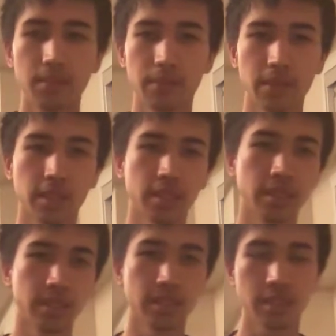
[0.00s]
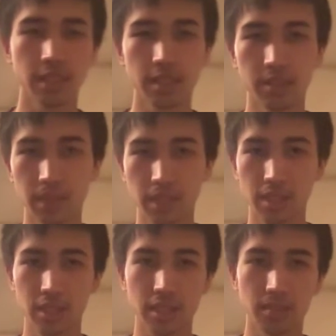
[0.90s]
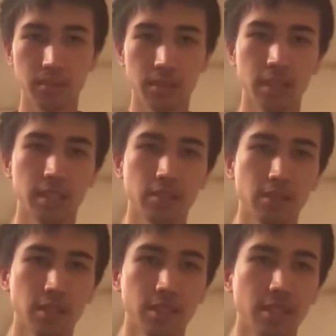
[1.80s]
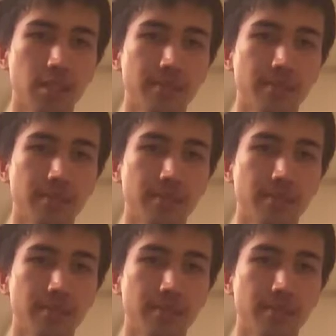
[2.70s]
making a satellite basically completely useless.